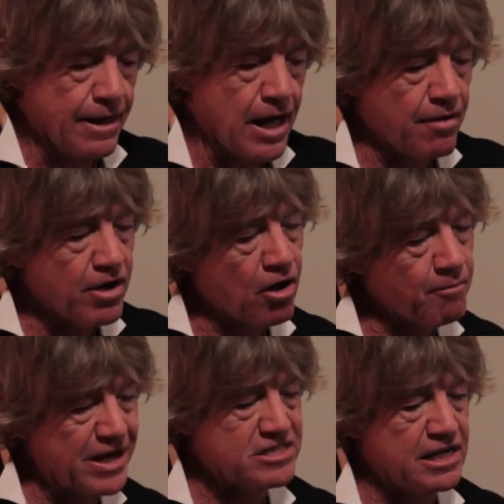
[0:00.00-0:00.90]

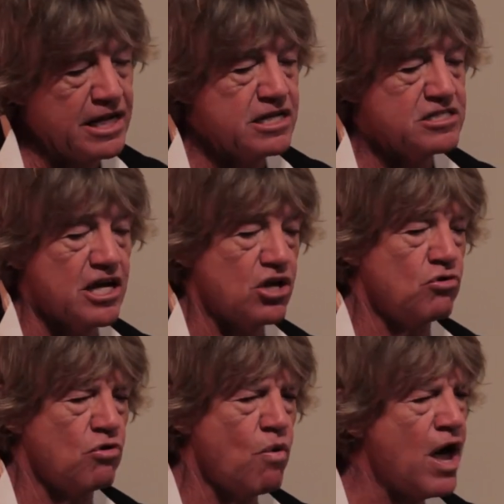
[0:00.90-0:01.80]
On Pasolini's set,
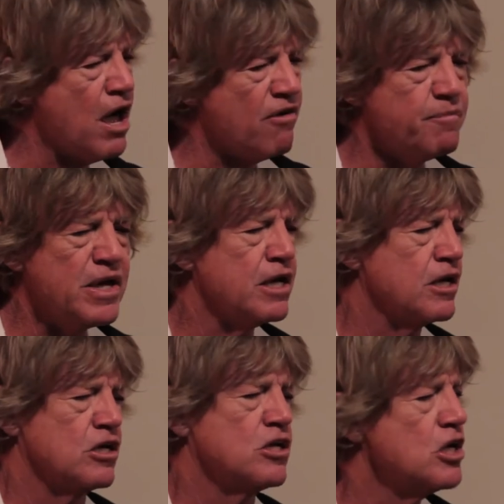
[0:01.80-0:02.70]
you're aware of being
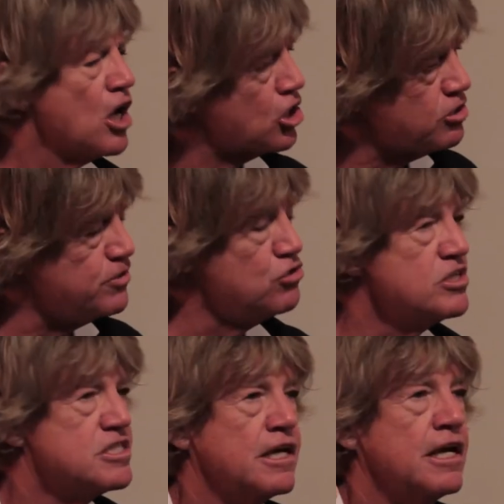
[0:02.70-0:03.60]
in a
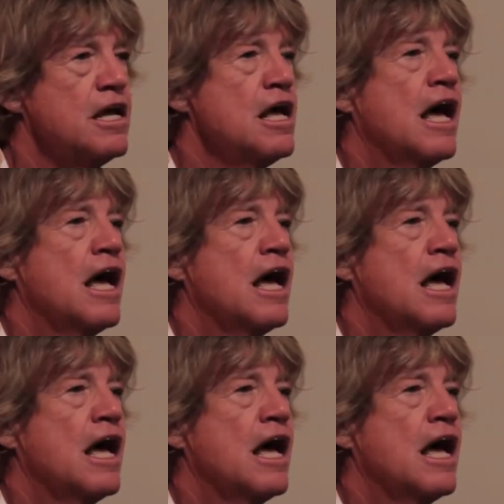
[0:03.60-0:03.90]
community,